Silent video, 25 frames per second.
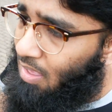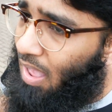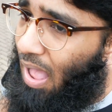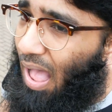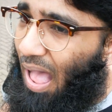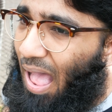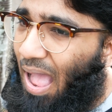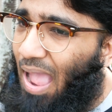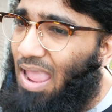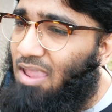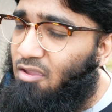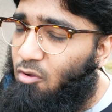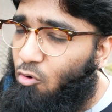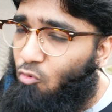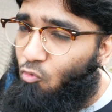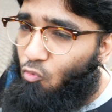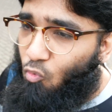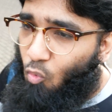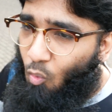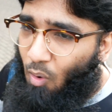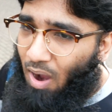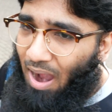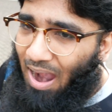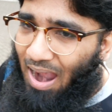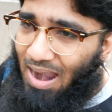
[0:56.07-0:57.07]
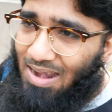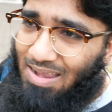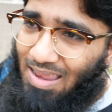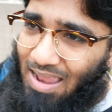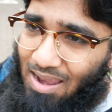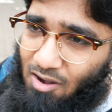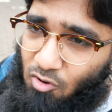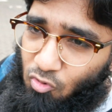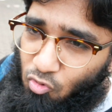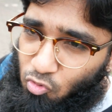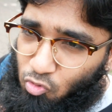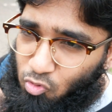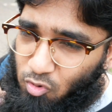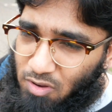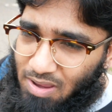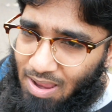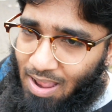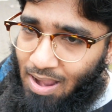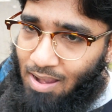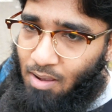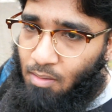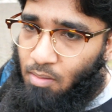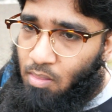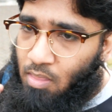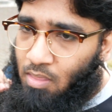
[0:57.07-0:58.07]
I want a
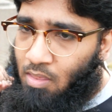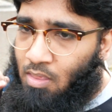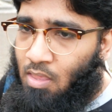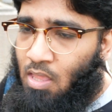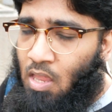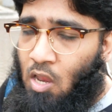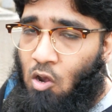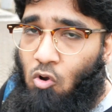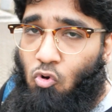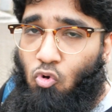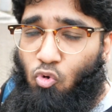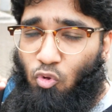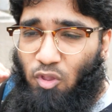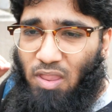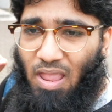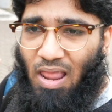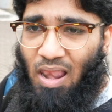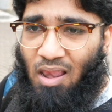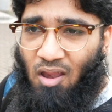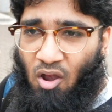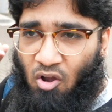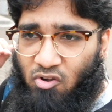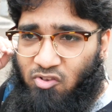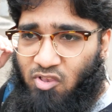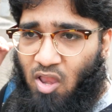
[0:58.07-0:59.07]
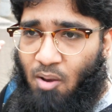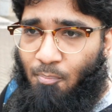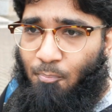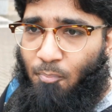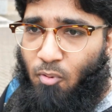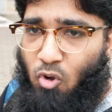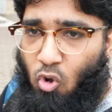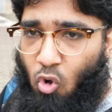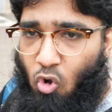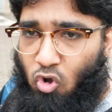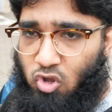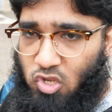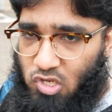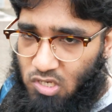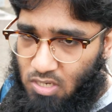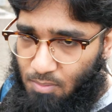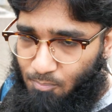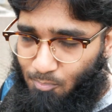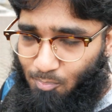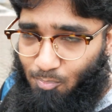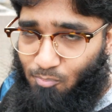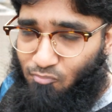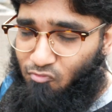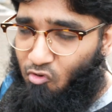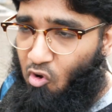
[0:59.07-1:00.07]
real entrepreneurship
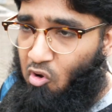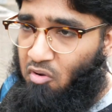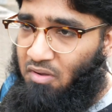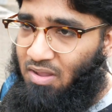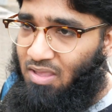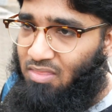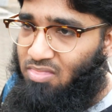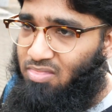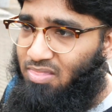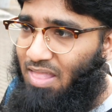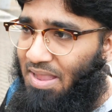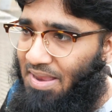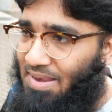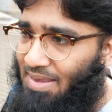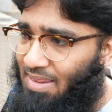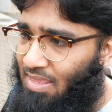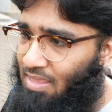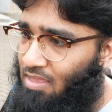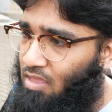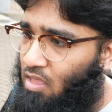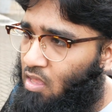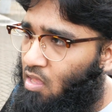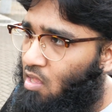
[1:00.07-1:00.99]
focused degree,